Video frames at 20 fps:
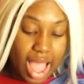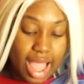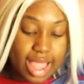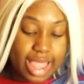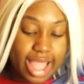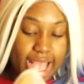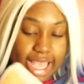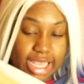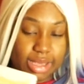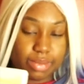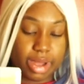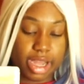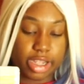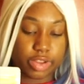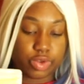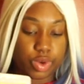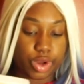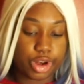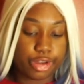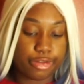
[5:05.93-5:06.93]
That's my
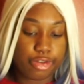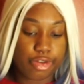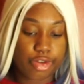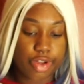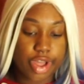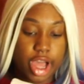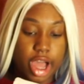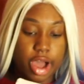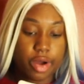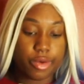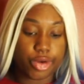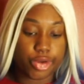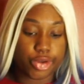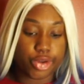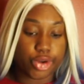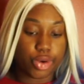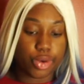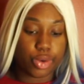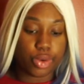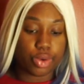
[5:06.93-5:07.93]
24 karat
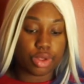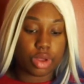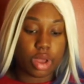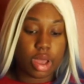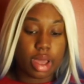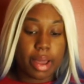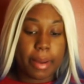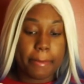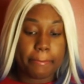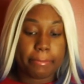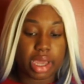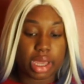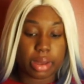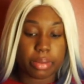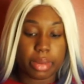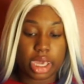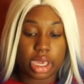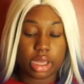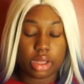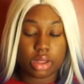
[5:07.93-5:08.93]
gold
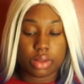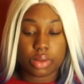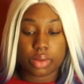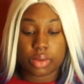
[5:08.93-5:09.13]
pigment.